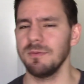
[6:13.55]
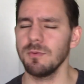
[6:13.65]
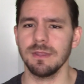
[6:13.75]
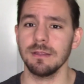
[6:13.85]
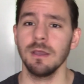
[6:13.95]

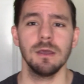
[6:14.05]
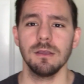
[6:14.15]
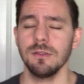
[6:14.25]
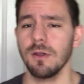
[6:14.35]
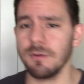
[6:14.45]
people that
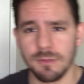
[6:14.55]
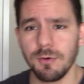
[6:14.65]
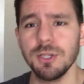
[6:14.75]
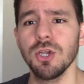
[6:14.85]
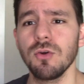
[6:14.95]

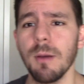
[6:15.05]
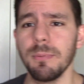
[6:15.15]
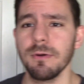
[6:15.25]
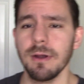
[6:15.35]
they're in Europe,